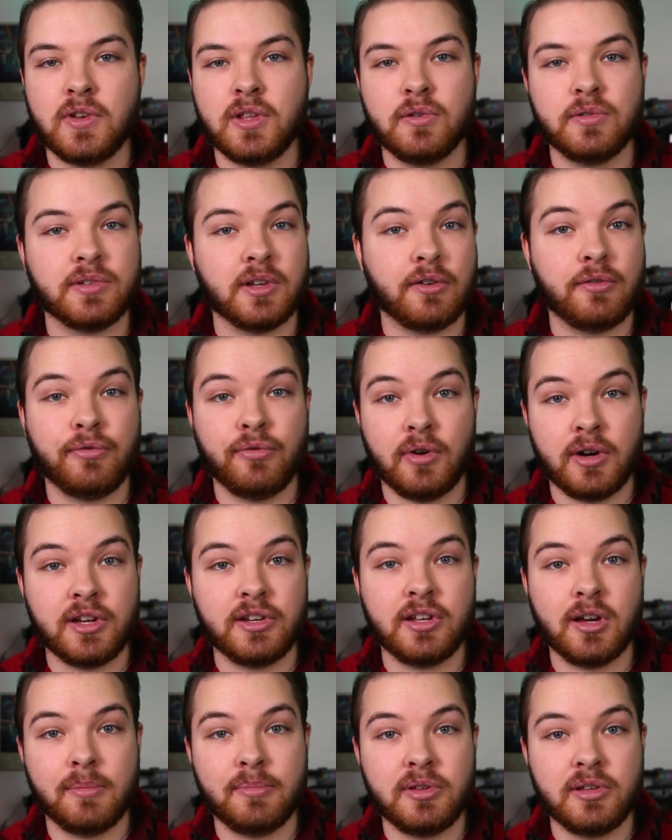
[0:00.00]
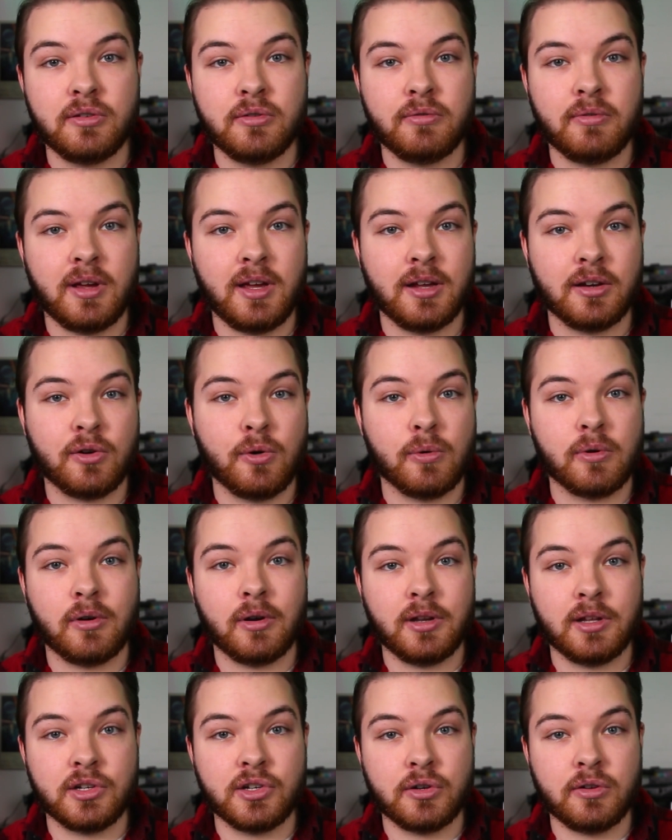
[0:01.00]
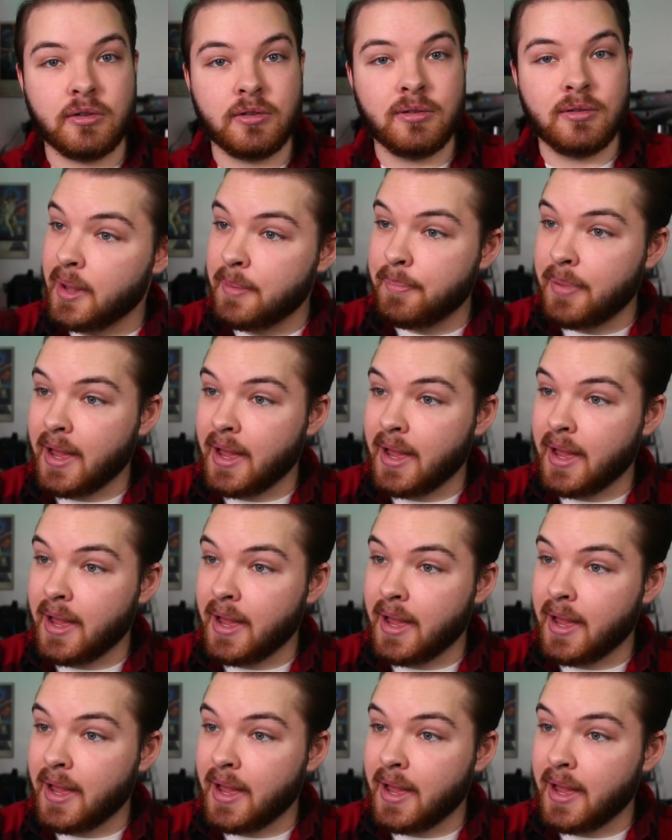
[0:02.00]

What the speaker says: videos like Freddy W and Quarter Digital, but